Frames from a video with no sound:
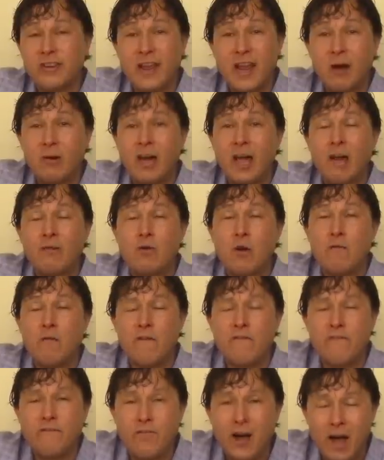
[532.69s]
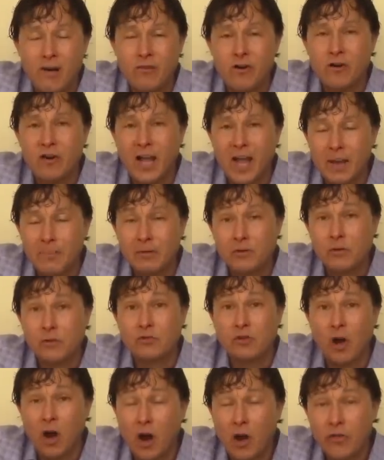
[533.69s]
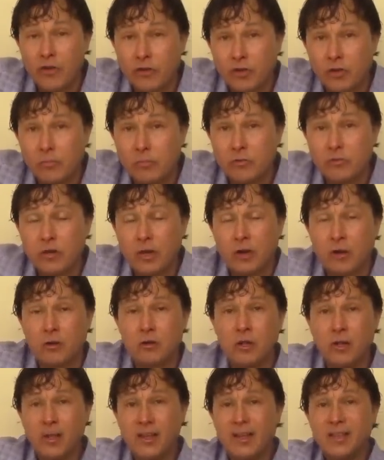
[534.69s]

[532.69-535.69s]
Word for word: and now I have over five hundred episodes on this YouTube channel